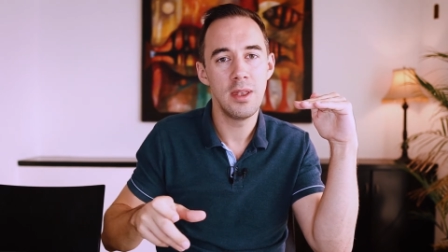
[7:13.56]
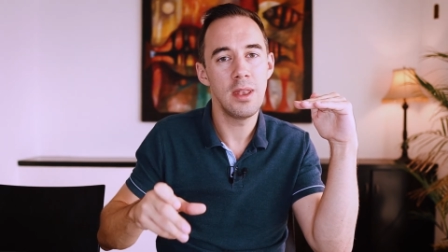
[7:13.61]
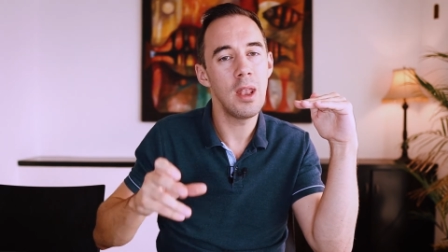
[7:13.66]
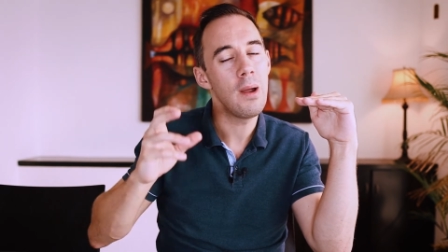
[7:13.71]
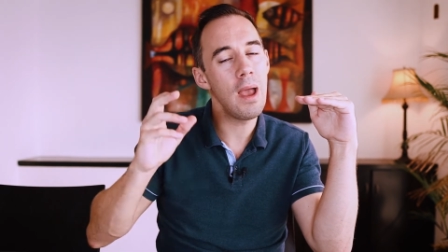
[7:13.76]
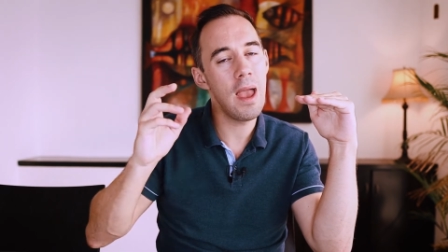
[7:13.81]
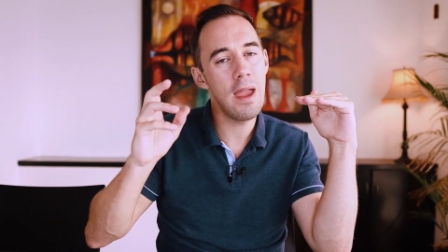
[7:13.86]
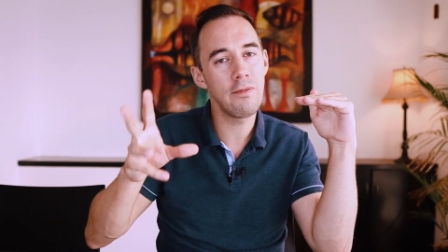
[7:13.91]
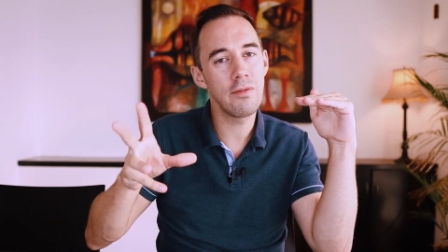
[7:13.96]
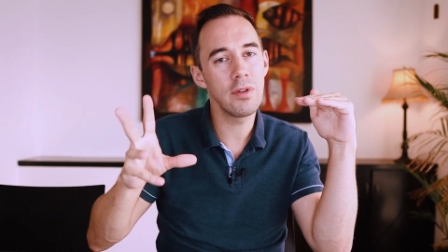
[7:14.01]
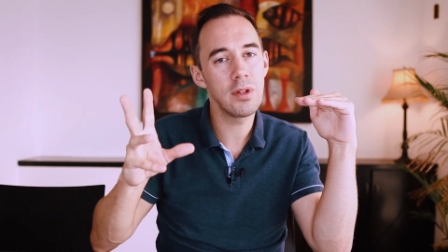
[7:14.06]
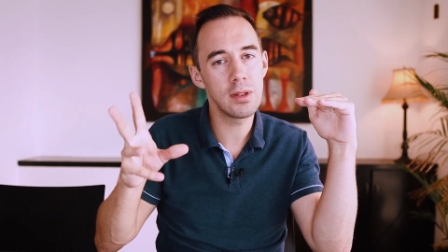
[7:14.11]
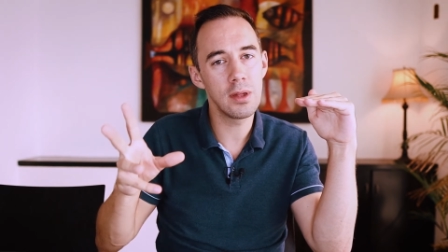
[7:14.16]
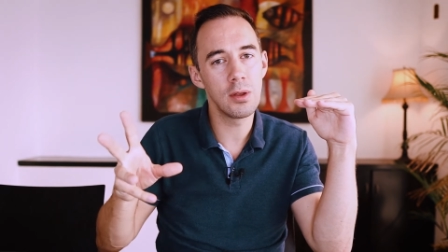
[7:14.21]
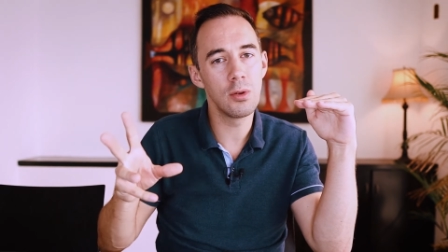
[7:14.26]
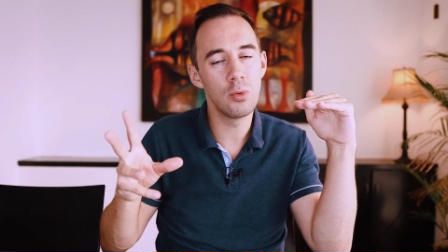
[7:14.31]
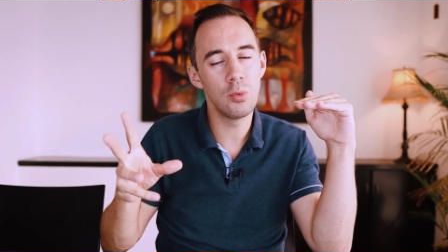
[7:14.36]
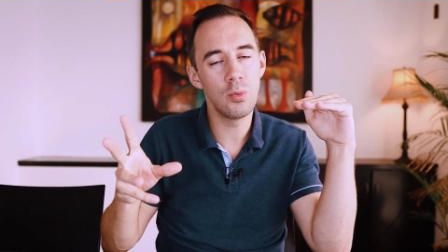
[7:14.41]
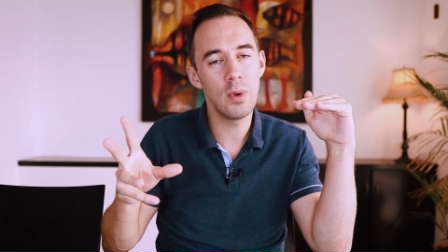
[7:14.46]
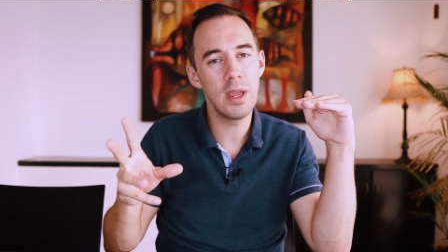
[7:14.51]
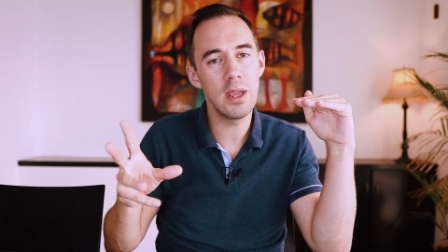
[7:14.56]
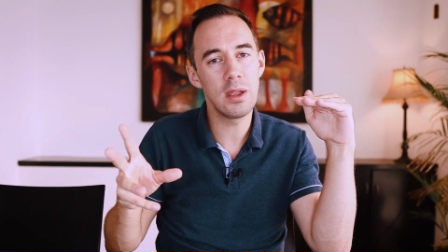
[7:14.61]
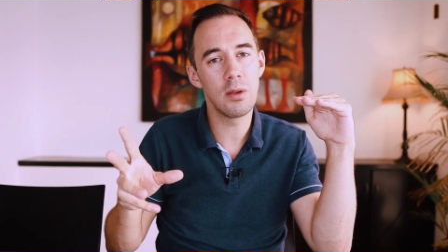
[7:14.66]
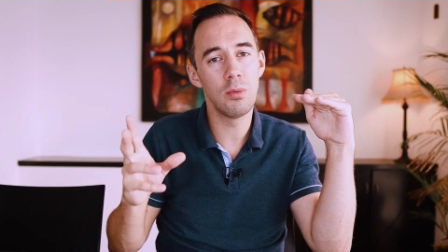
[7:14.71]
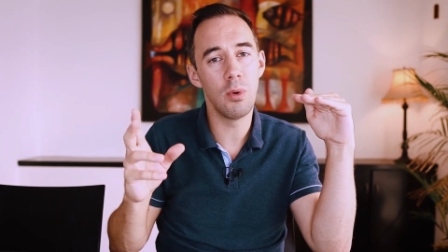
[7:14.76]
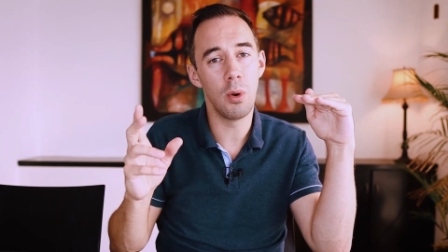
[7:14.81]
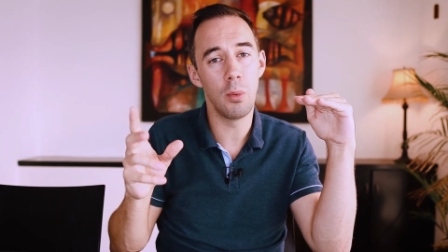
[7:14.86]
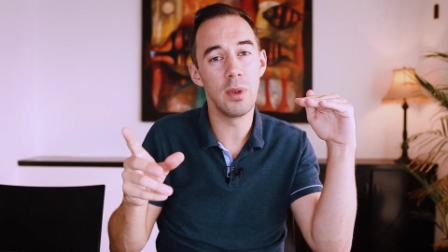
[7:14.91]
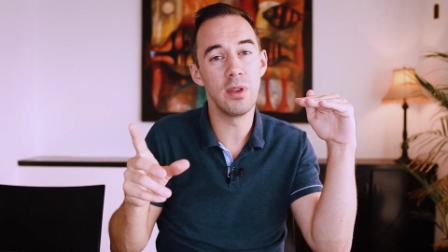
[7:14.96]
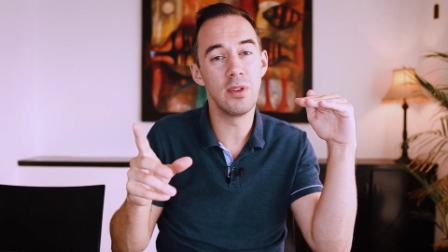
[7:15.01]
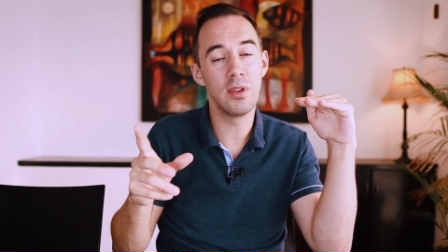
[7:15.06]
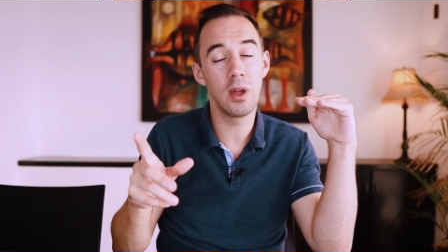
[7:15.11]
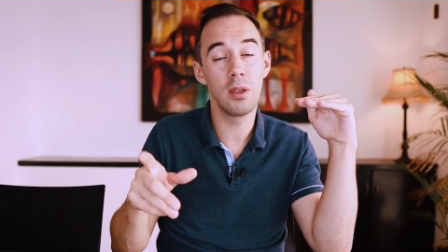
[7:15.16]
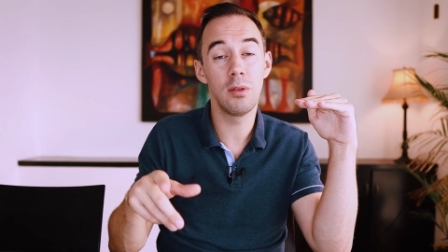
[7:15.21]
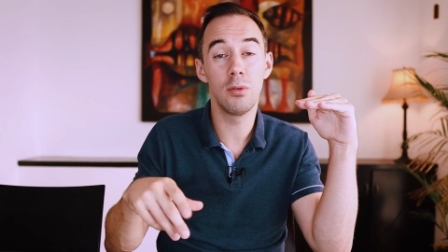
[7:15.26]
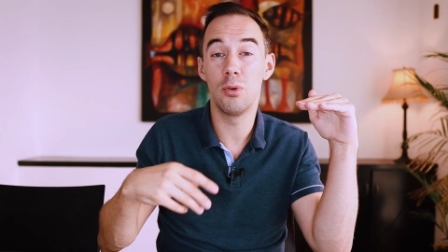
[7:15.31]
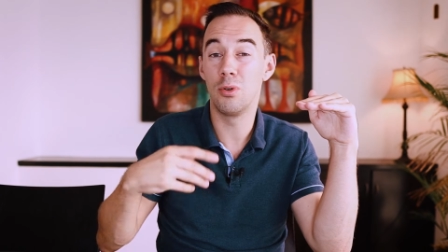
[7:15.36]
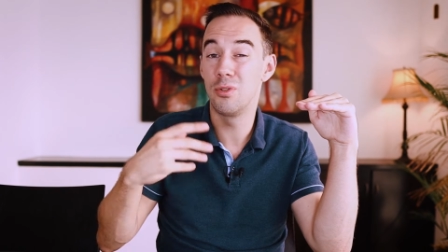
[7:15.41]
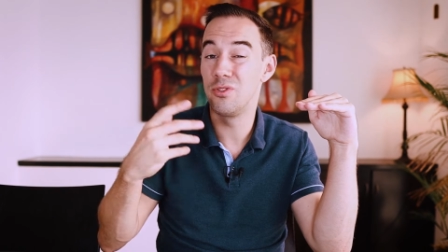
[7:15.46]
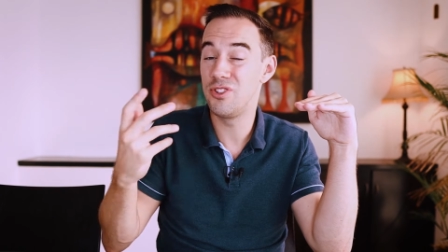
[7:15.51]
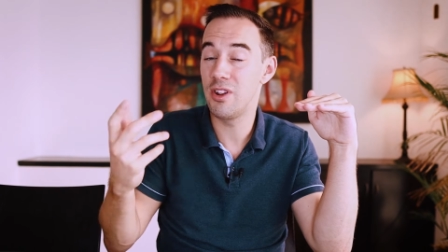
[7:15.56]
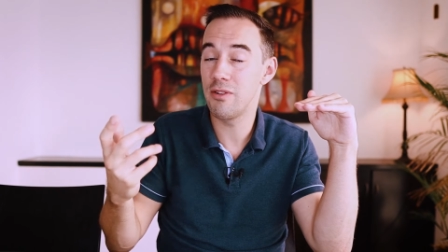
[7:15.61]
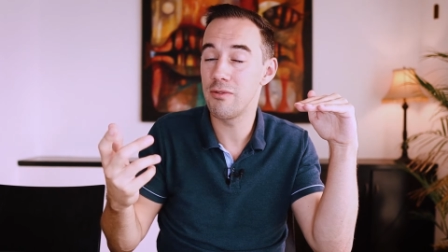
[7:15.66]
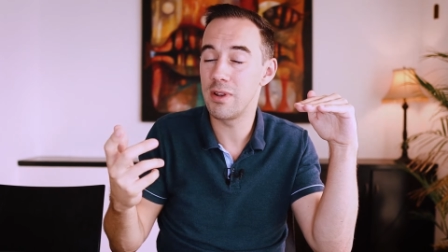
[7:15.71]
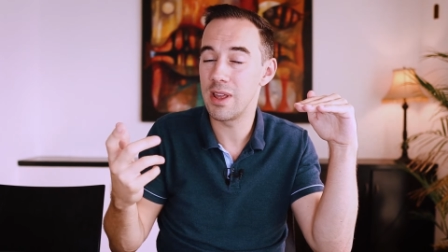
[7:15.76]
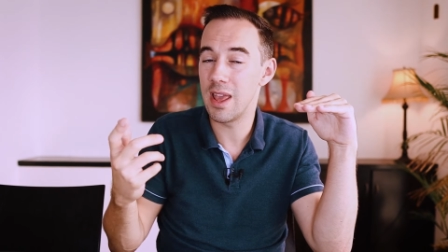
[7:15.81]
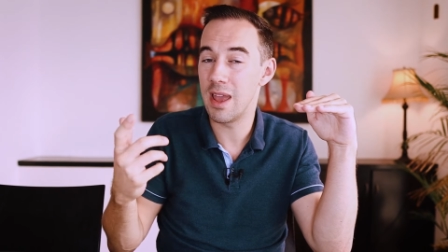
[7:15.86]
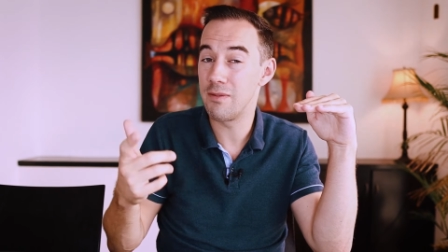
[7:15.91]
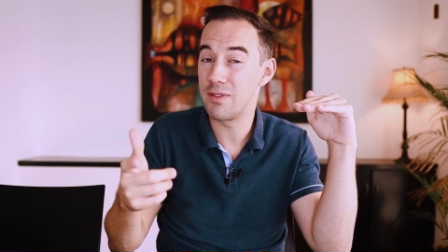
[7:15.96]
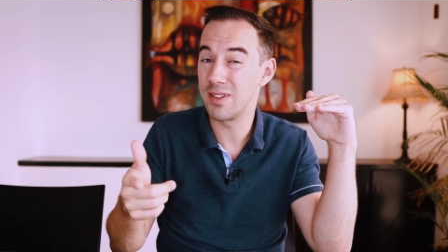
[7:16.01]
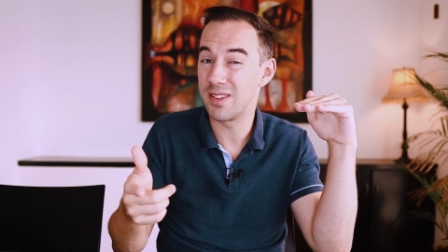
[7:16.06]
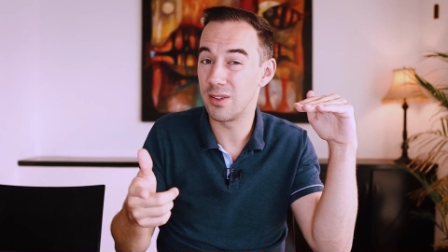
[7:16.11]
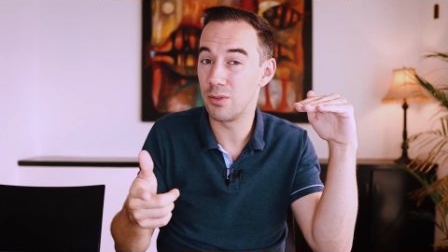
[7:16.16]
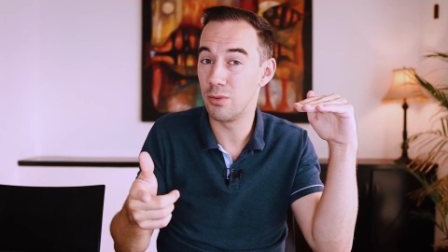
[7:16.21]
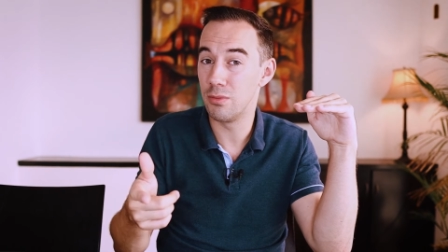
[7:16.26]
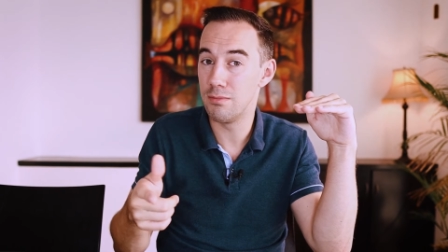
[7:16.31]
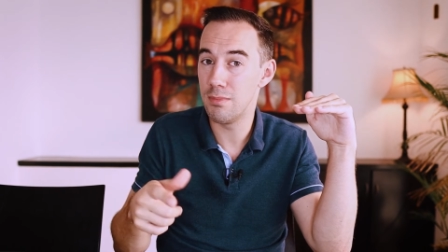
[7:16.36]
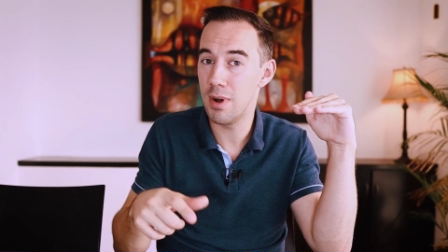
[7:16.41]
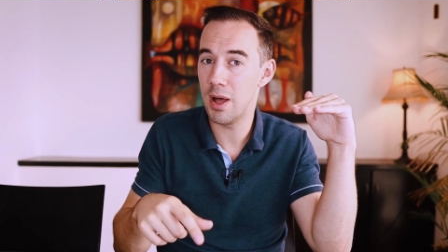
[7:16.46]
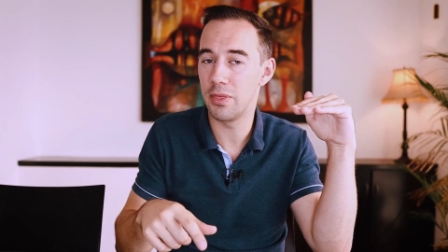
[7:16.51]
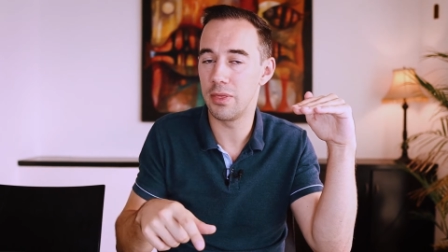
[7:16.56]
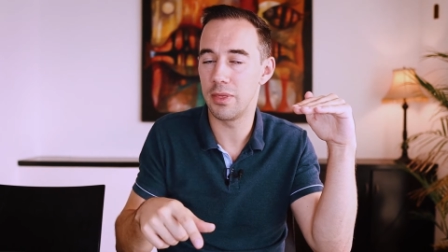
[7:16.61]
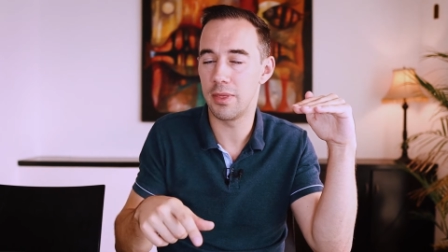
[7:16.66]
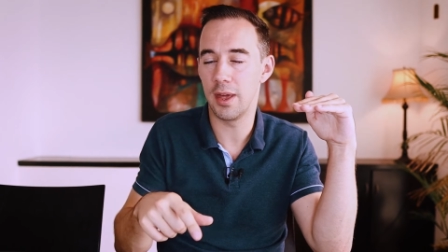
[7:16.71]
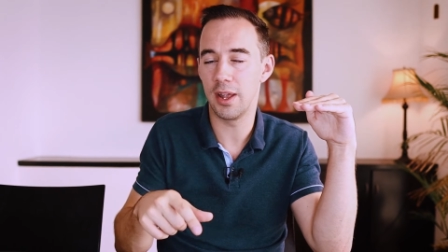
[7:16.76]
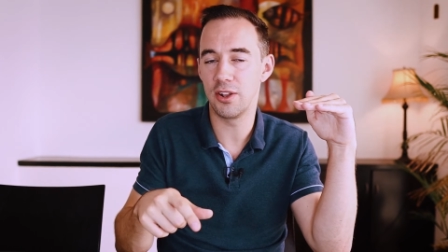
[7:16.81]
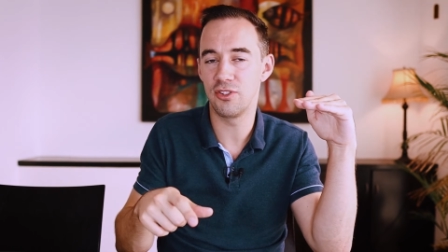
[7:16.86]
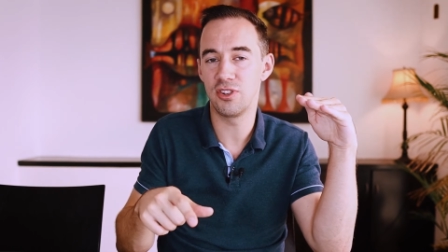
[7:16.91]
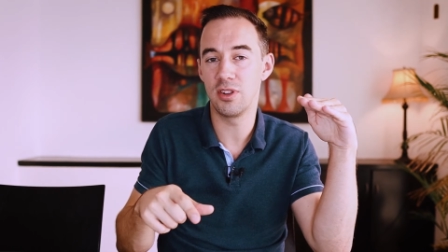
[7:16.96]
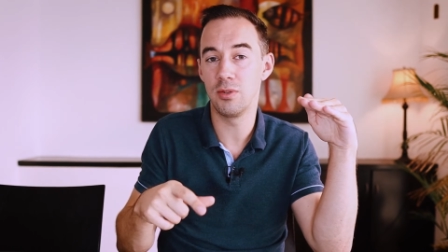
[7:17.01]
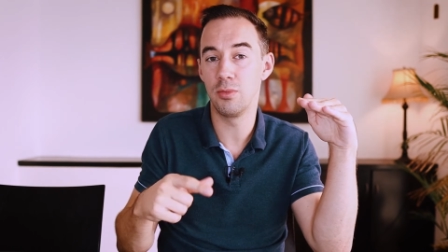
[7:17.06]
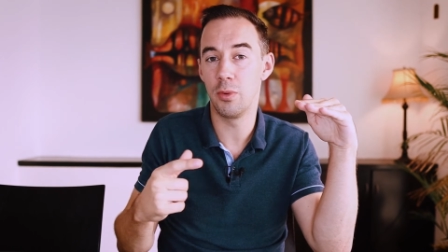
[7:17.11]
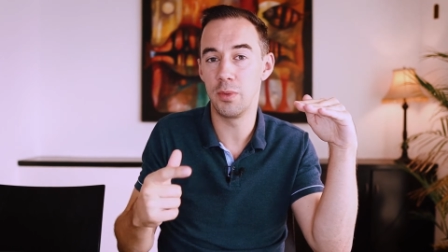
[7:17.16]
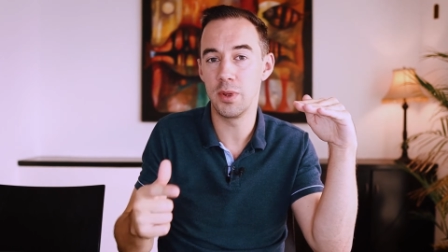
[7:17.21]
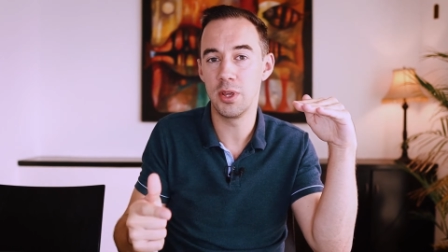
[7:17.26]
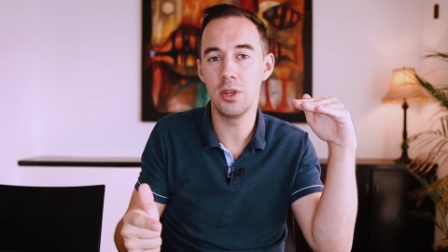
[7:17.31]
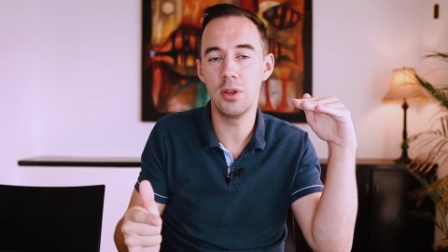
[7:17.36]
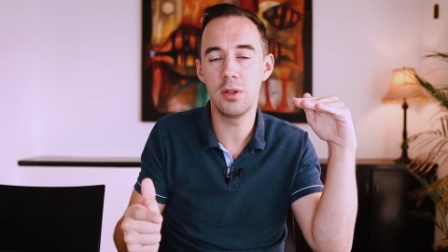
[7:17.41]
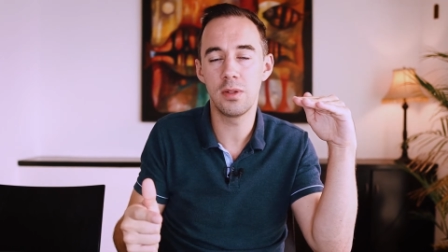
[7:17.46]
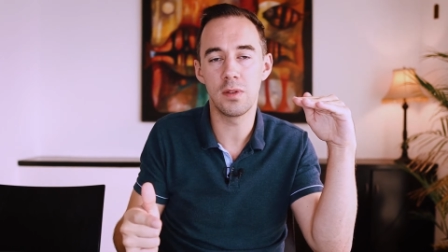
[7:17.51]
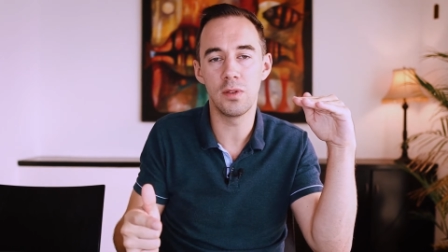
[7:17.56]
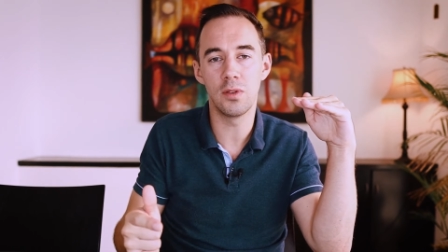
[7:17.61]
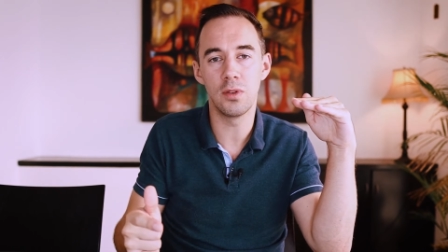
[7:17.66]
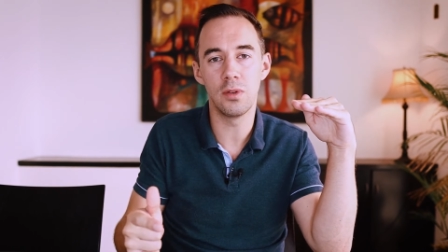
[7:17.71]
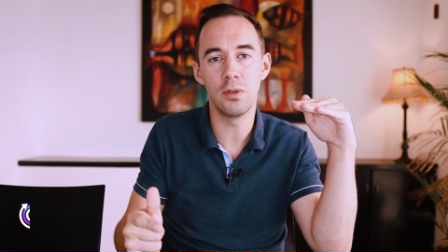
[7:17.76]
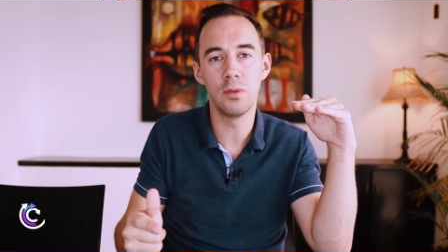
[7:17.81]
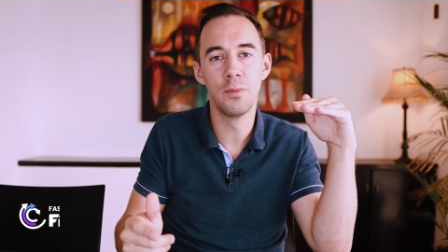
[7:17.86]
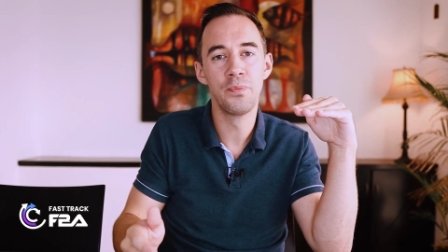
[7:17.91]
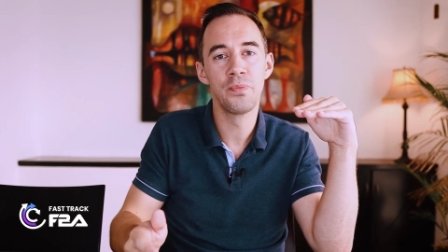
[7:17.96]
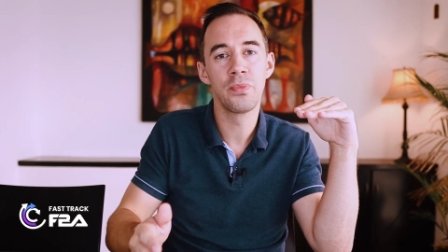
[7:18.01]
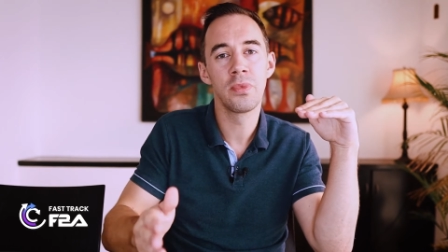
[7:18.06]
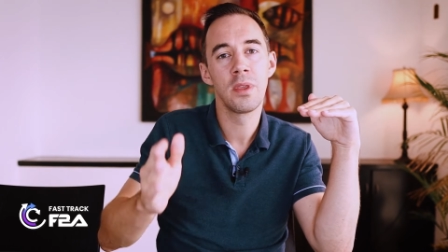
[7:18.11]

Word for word: Now, every single week, what we've done, or generally every single month, actually, what we used to do